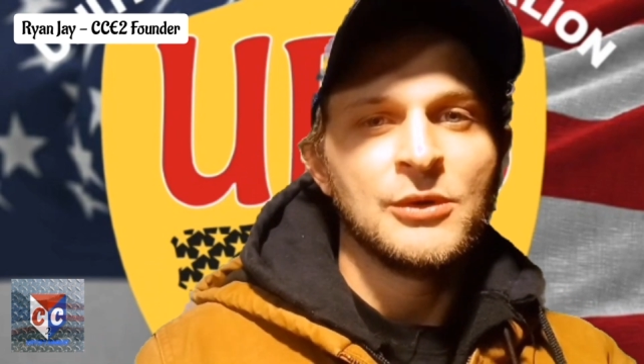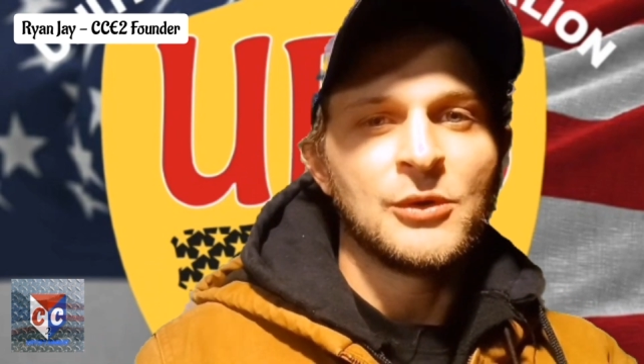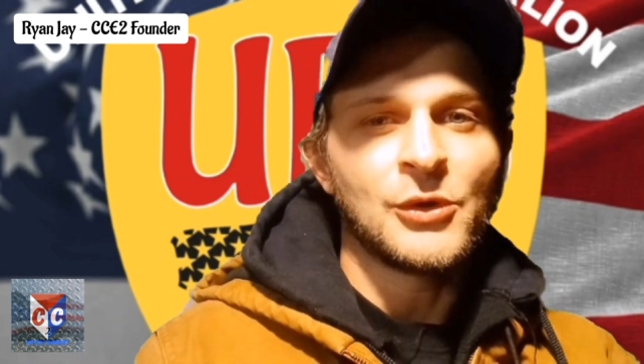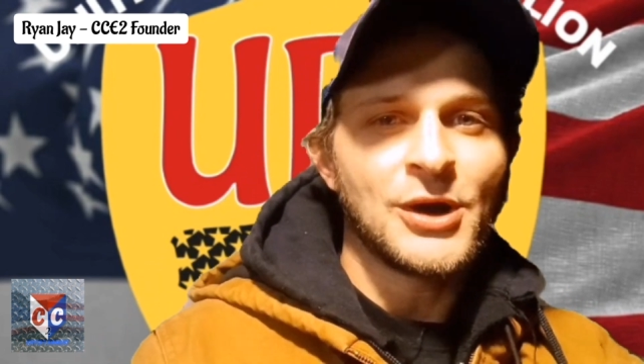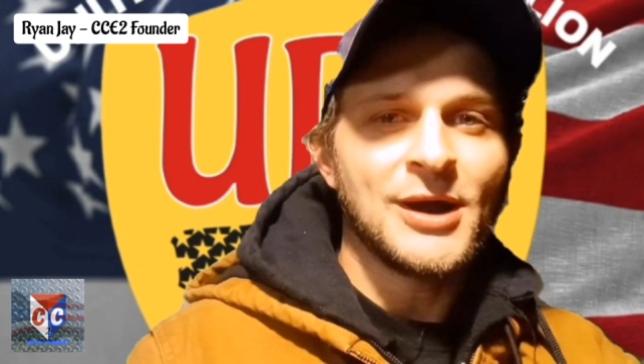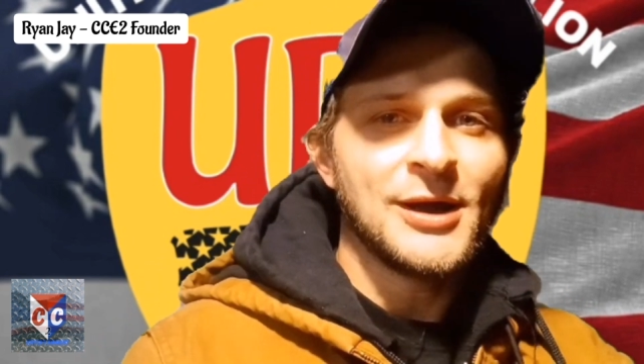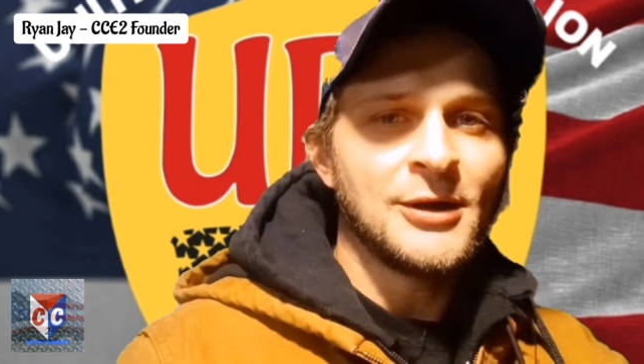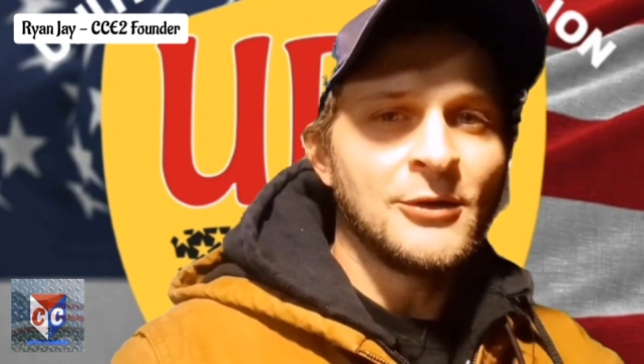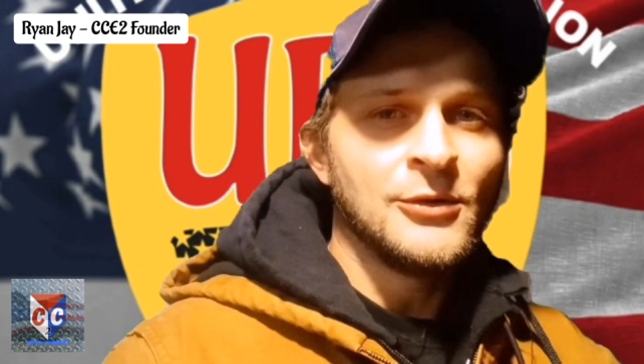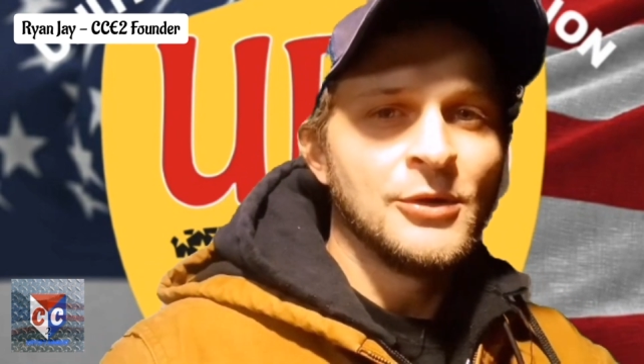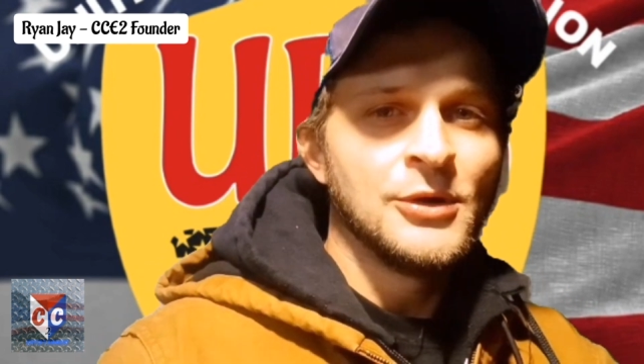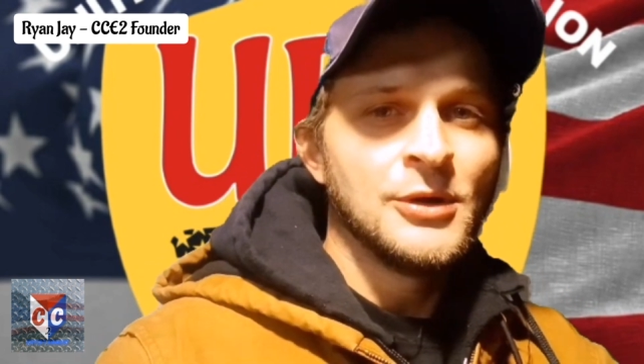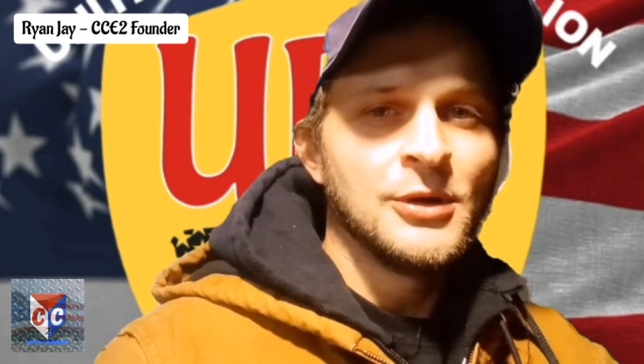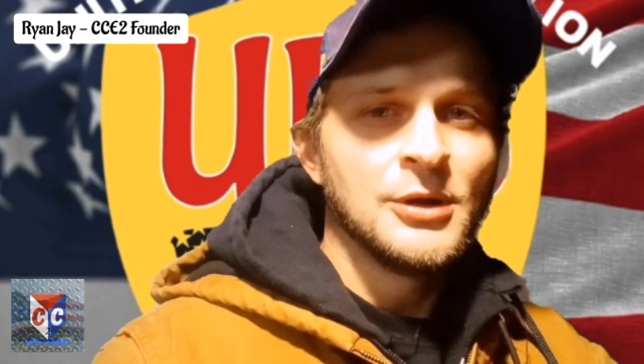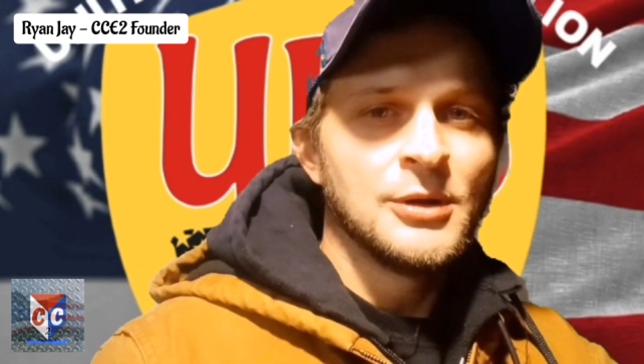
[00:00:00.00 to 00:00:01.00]
or how
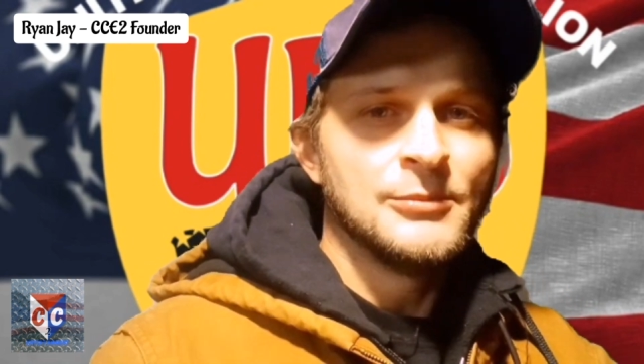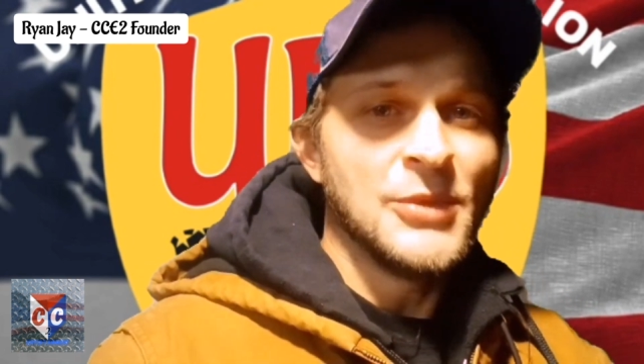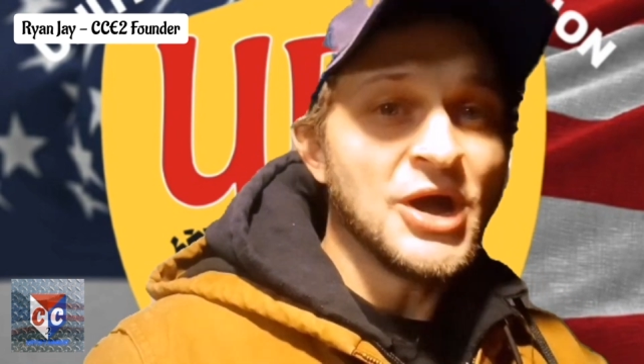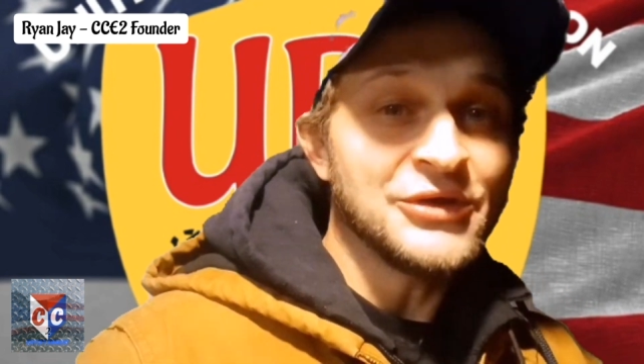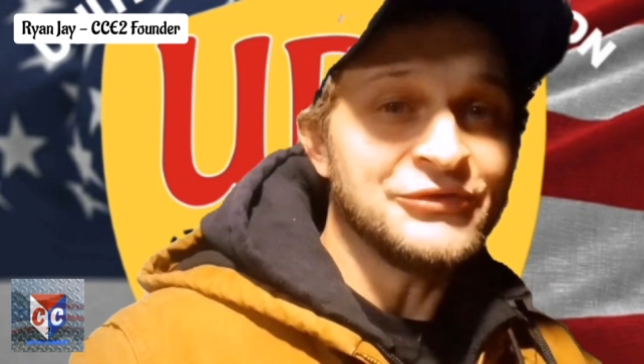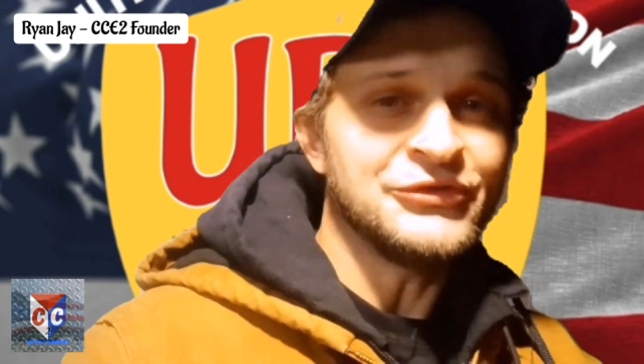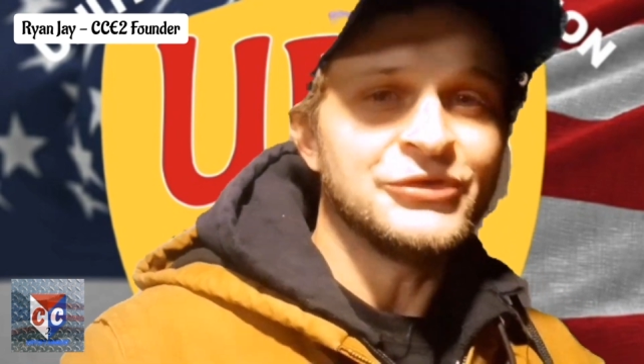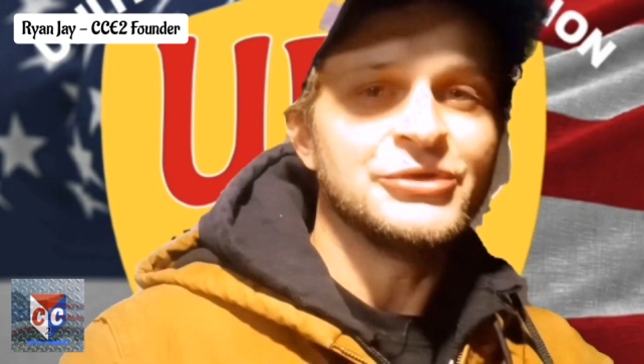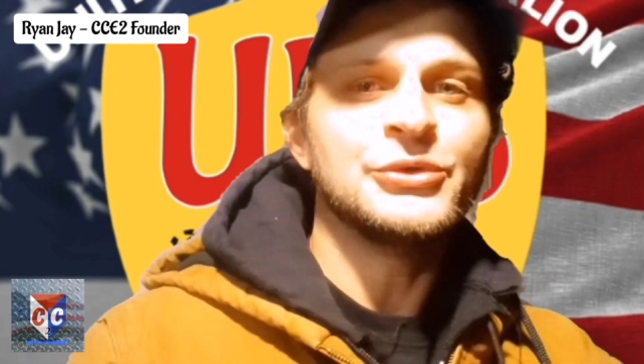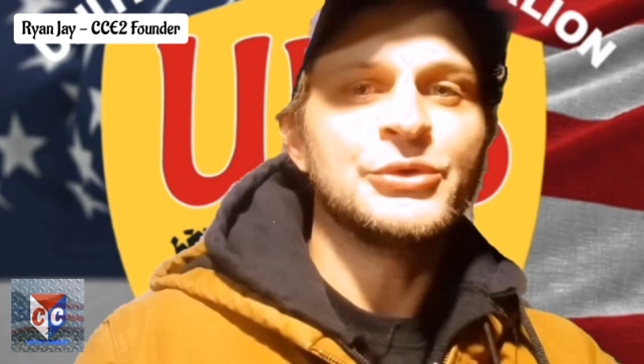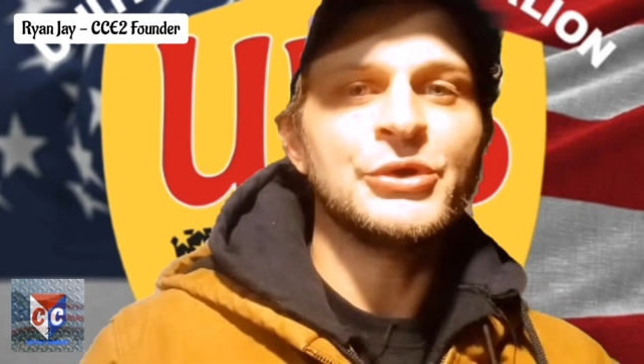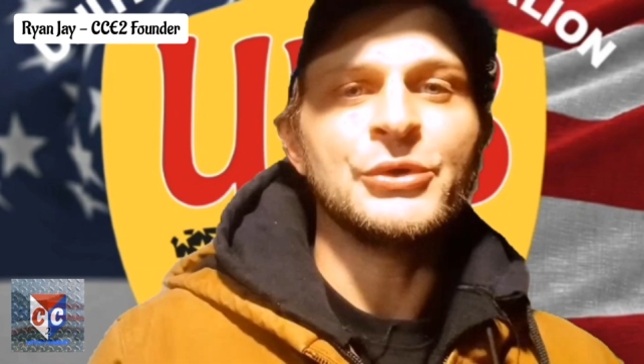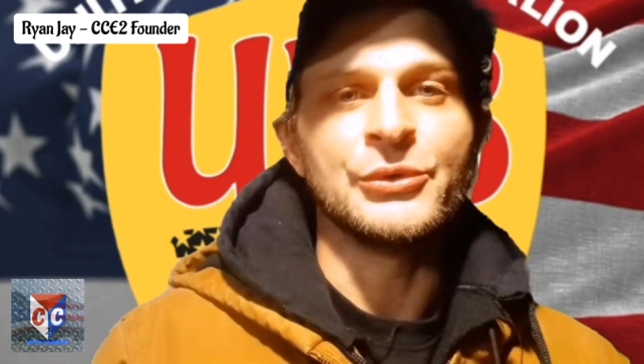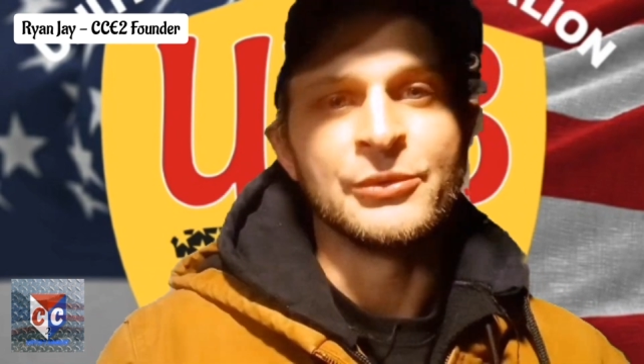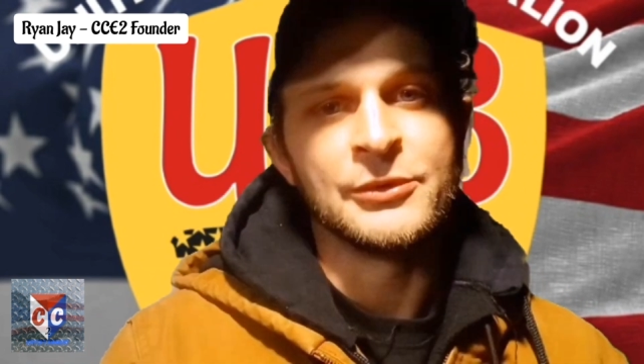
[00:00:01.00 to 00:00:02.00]
much you
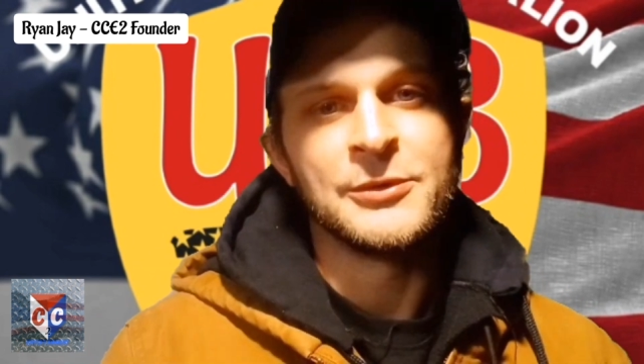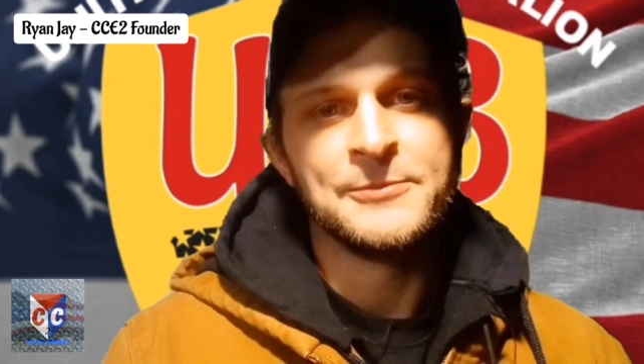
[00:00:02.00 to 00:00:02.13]
do.